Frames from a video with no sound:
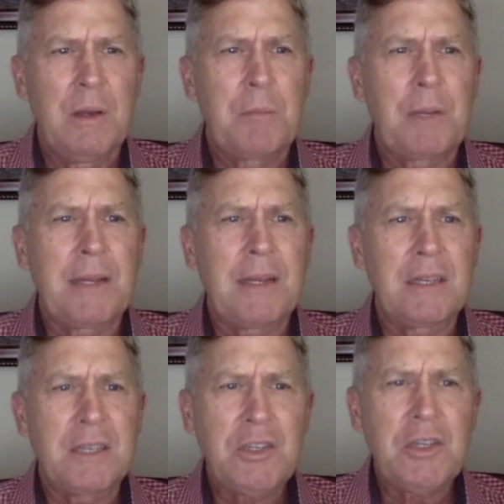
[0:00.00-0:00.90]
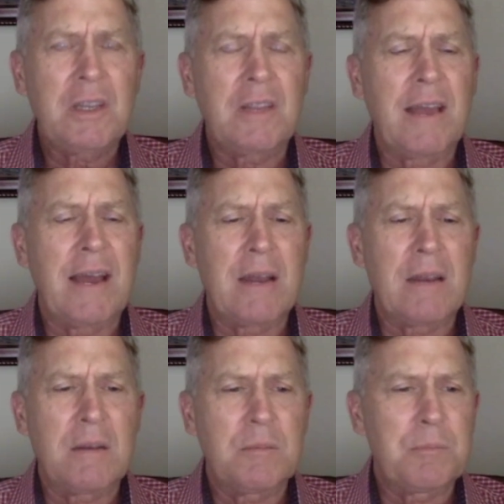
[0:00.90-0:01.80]
but in addition to that
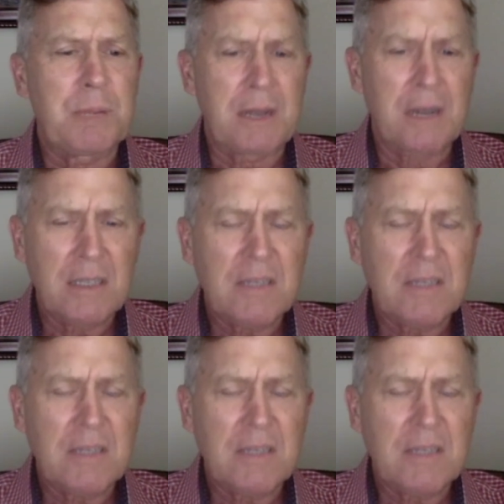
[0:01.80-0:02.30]
because